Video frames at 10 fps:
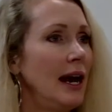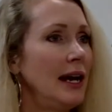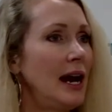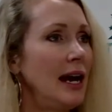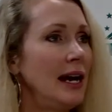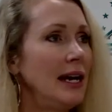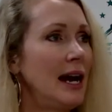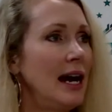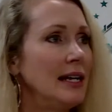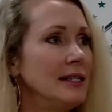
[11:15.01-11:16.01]
And I
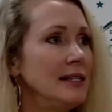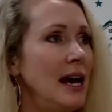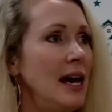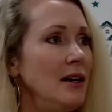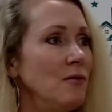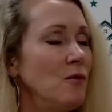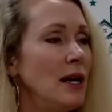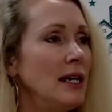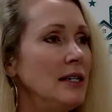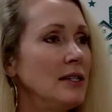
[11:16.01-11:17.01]
had said
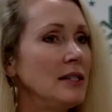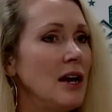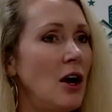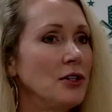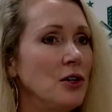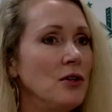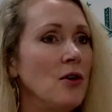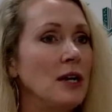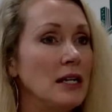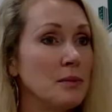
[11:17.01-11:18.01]
what is also
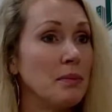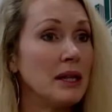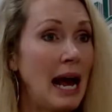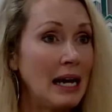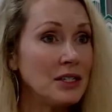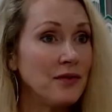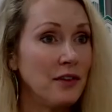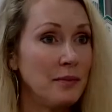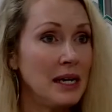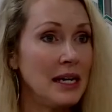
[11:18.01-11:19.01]
known as
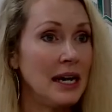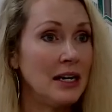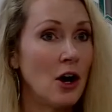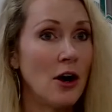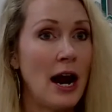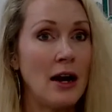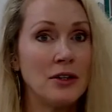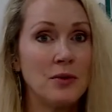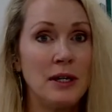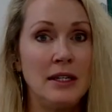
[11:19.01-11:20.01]
blasphemy in our
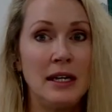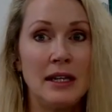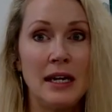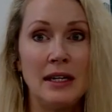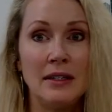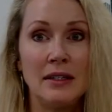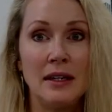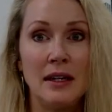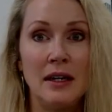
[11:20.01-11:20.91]
house. What do you think that is?